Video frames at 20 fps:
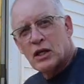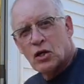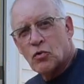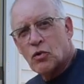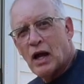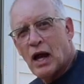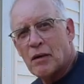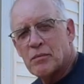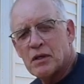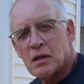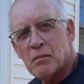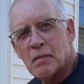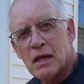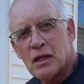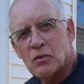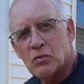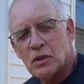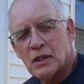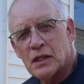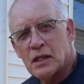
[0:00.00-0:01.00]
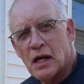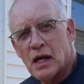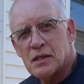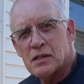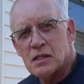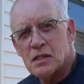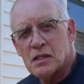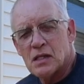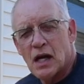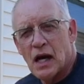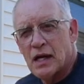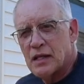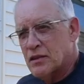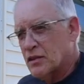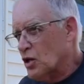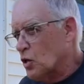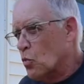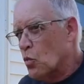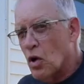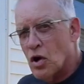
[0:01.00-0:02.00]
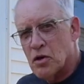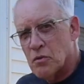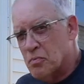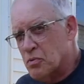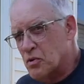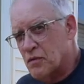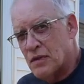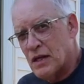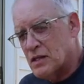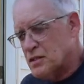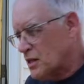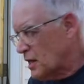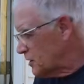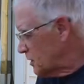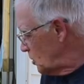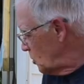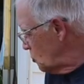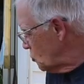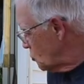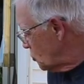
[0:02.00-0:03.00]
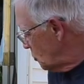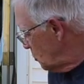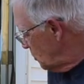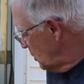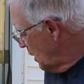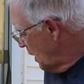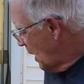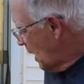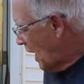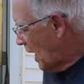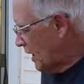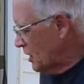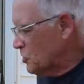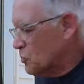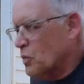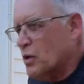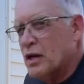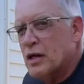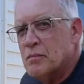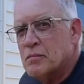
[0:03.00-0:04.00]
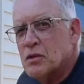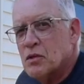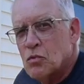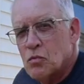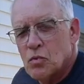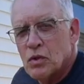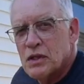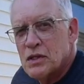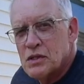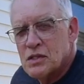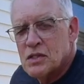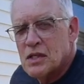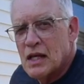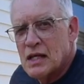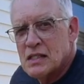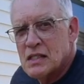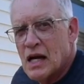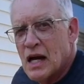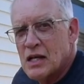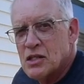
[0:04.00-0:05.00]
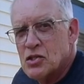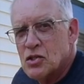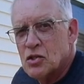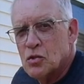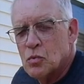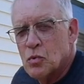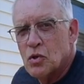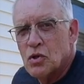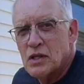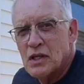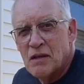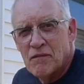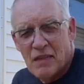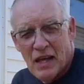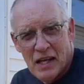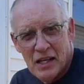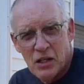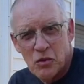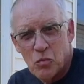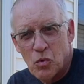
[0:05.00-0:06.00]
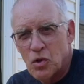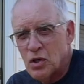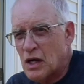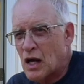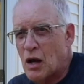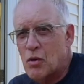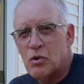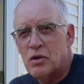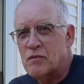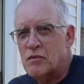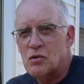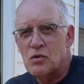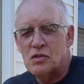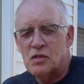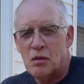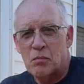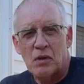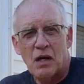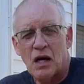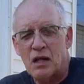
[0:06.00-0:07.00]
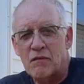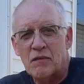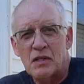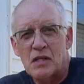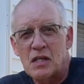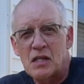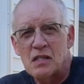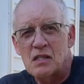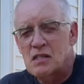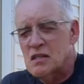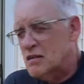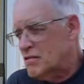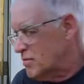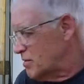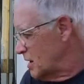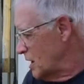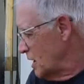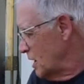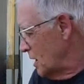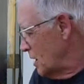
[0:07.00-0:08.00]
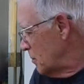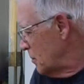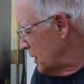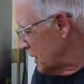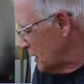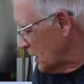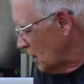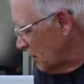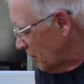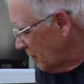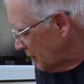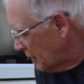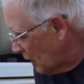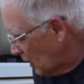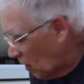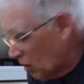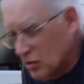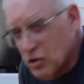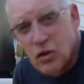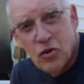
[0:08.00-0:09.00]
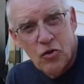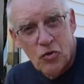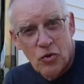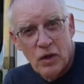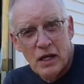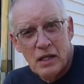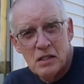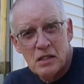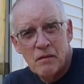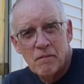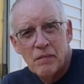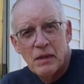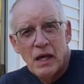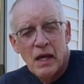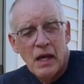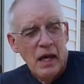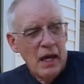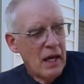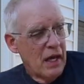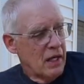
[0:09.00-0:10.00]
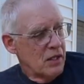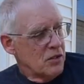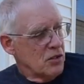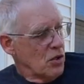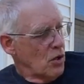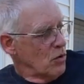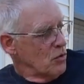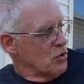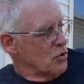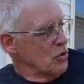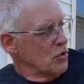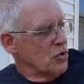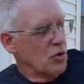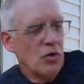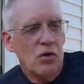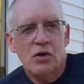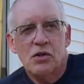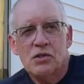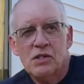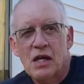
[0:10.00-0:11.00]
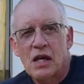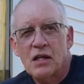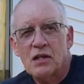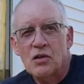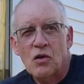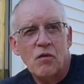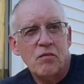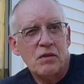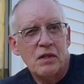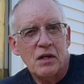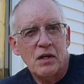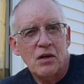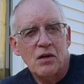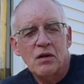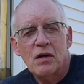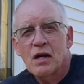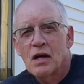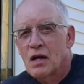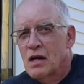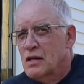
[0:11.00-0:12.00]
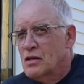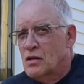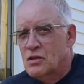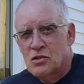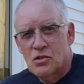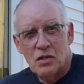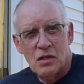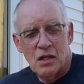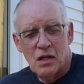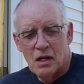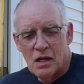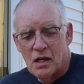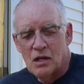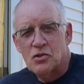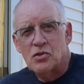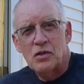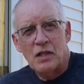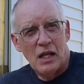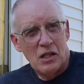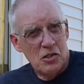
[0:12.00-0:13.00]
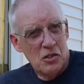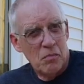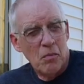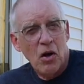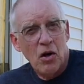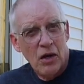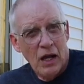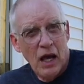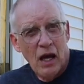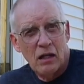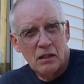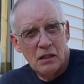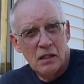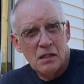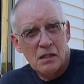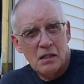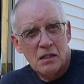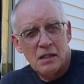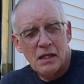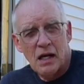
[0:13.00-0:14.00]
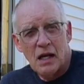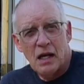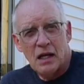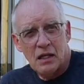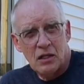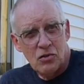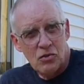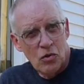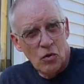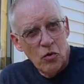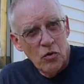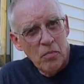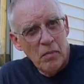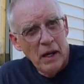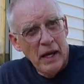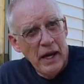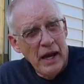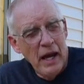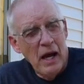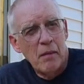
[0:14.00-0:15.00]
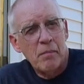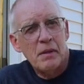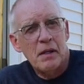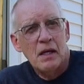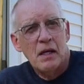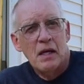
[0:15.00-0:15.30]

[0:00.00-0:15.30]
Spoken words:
grabbed it, made it really nice and tight. They're waterproof, that's not the issue. I just wanted them to really stay tight to the wood, and if that didn't work, I would have used some kind of adhesive, but they all look great. And so 2 circuits heading over there to that smart outlet that I control with my app,